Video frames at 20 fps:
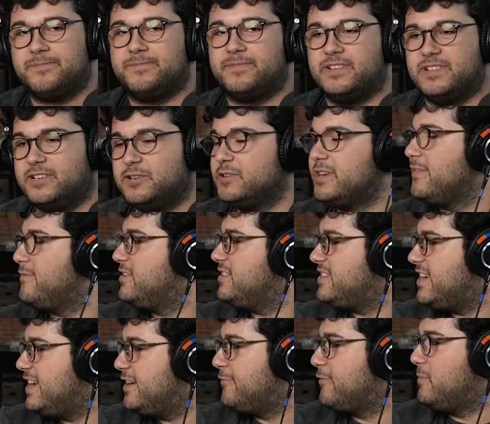a little give and
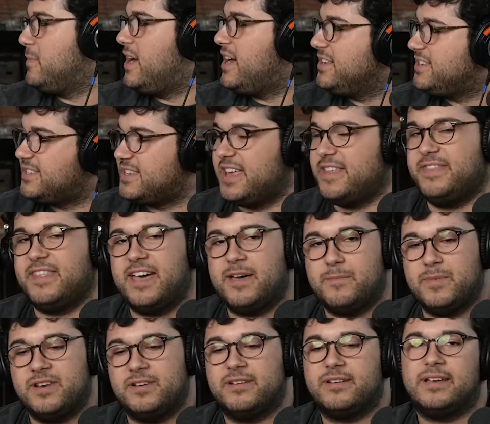take from us and them,
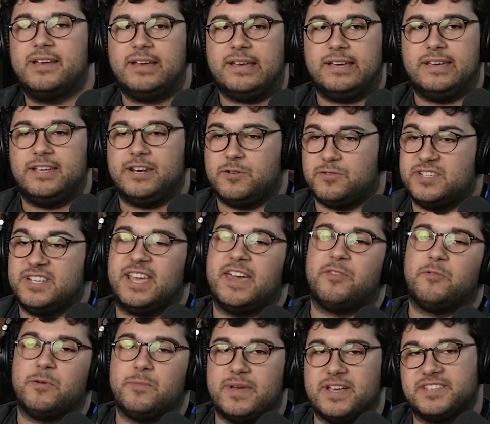and together
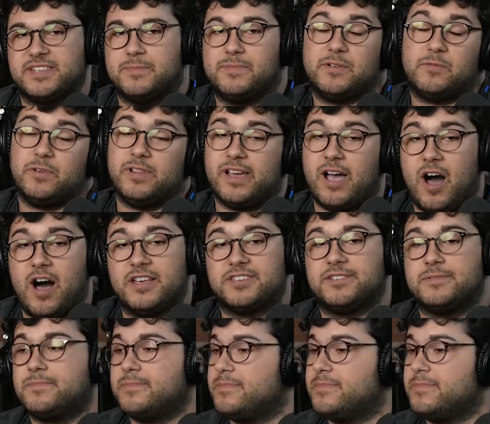we make something really awesome.